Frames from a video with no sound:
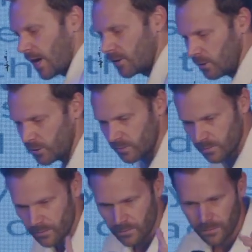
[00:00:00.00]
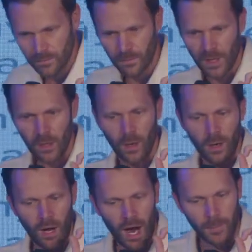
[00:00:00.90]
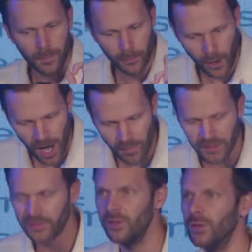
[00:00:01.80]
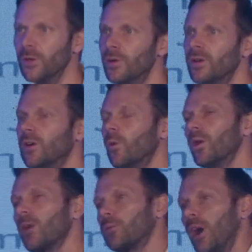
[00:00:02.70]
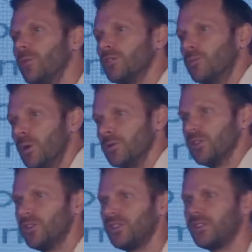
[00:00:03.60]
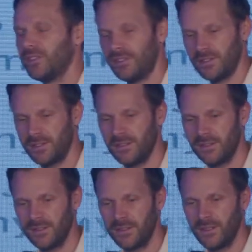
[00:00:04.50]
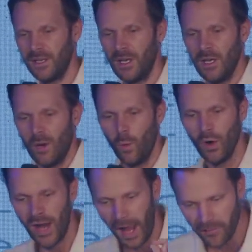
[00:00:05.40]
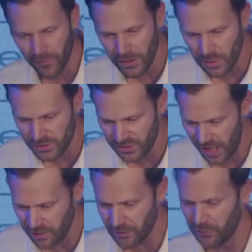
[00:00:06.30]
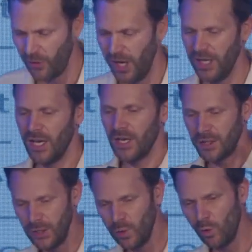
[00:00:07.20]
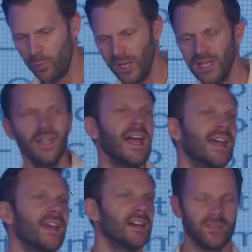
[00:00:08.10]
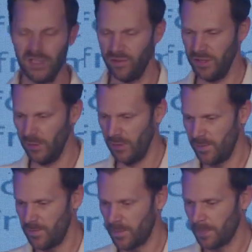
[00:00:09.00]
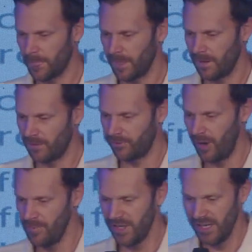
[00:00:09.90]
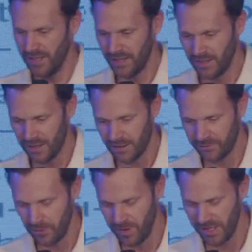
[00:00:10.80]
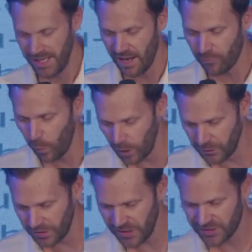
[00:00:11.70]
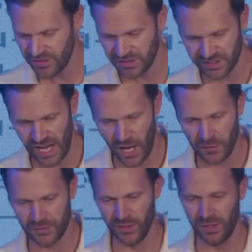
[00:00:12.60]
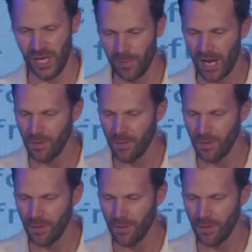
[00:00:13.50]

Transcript: goes, I promise you what I promised Moses. Wherever you set your foot, you will be on land I have given you. From the Negev wilderness in the south to the Lebanon